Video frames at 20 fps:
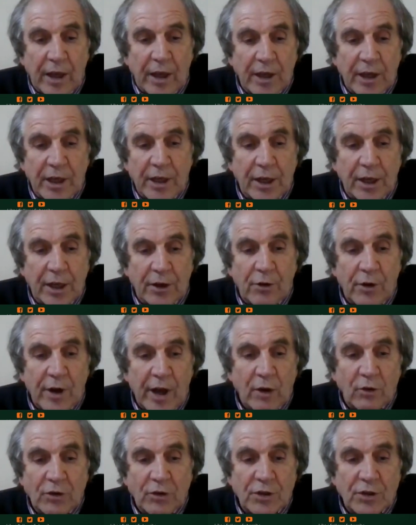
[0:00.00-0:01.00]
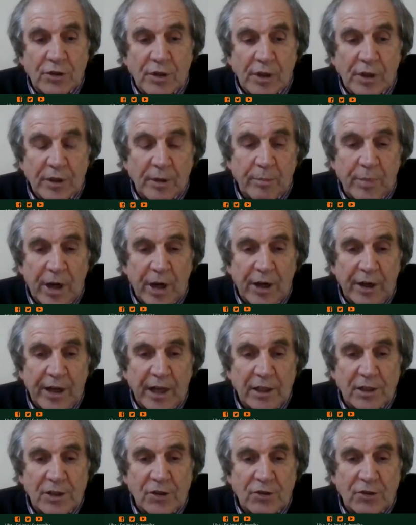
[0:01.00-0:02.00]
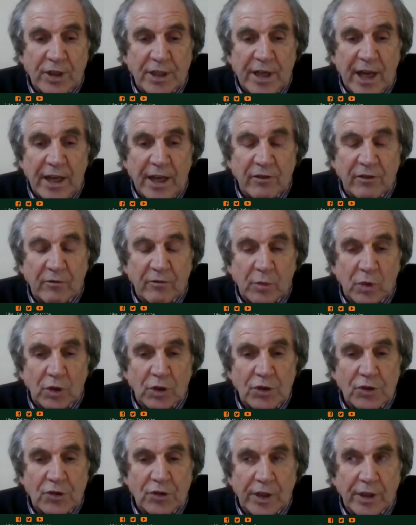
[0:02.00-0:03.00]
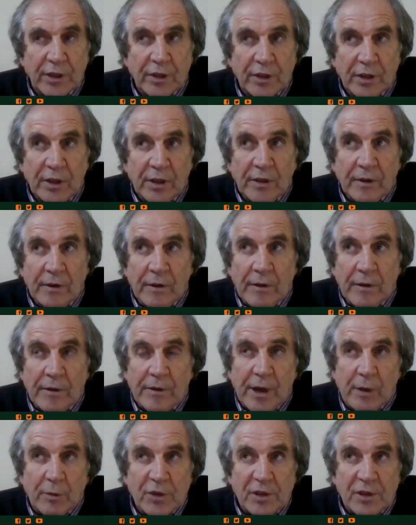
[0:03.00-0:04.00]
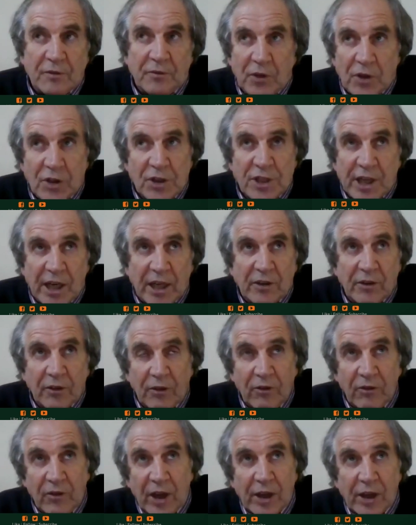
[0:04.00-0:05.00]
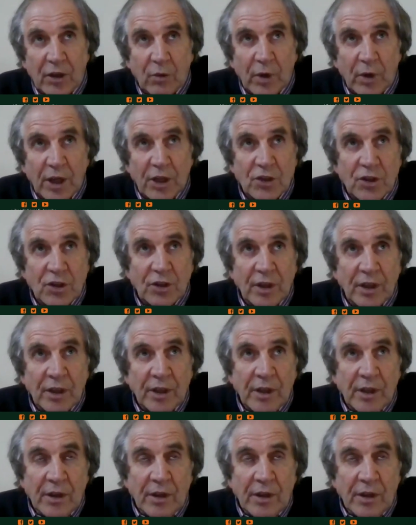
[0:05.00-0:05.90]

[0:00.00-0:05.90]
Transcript: in and around the Parnell Street end of Moor Street. That was the first act of the evacuation.